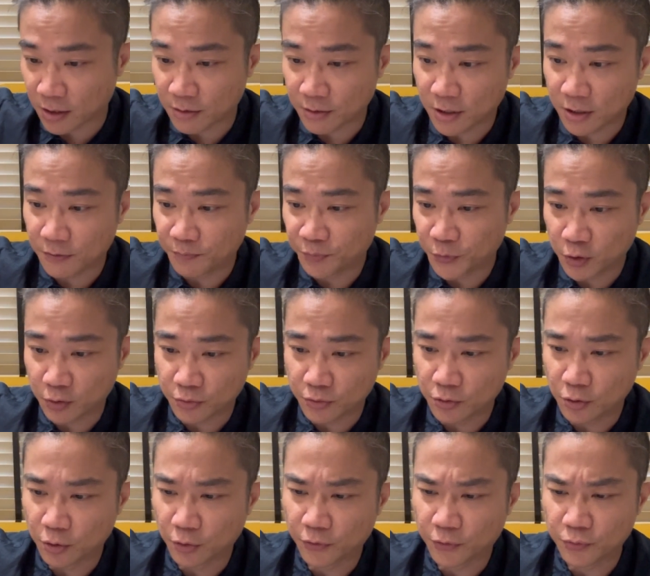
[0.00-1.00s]
and then, you know,
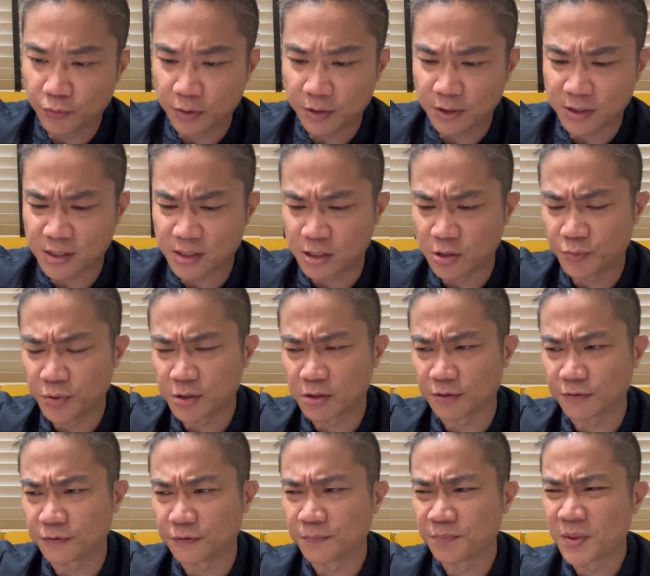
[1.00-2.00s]
you go through a series
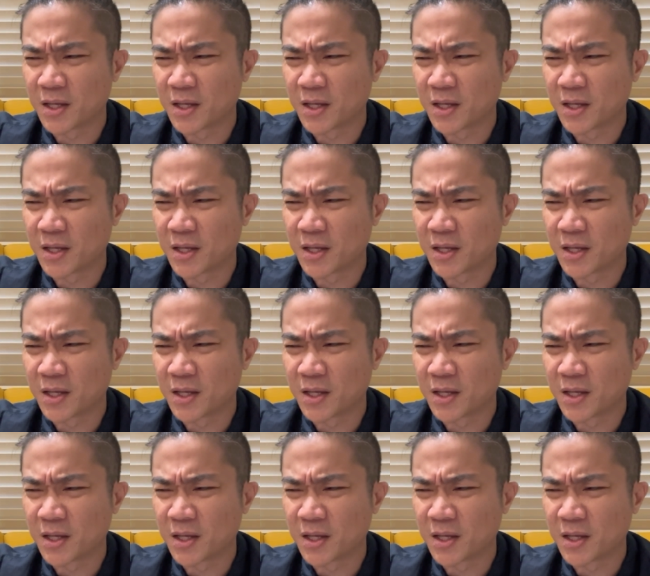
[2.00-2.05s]
of,